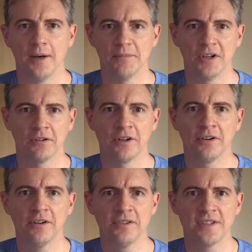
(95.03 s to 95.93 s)
your
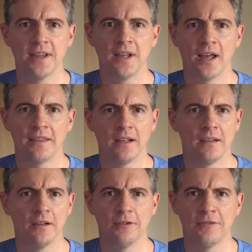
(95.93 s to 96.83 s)
learners, and I
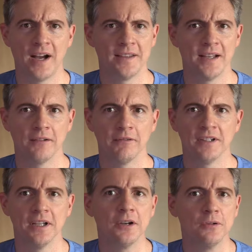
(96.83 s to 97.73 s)
think they'll find that
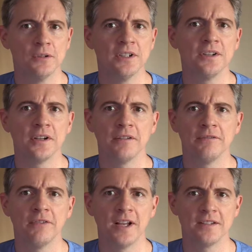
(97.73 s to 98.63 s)
really cool, and you can
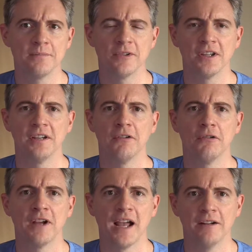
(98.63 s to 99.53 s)
find some really
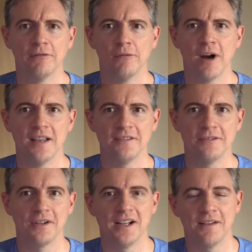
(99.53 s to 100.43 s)
creative ways
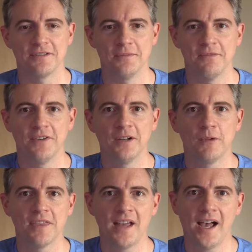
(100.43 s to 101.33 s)
you can have some fun
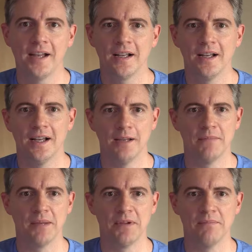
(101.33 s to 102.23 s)
with that and
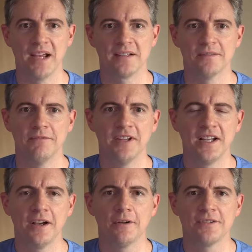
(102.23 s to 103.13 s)
maybe make some
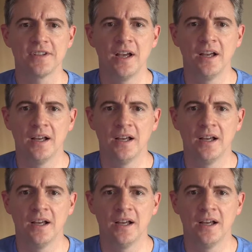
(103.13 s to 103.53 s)
videos.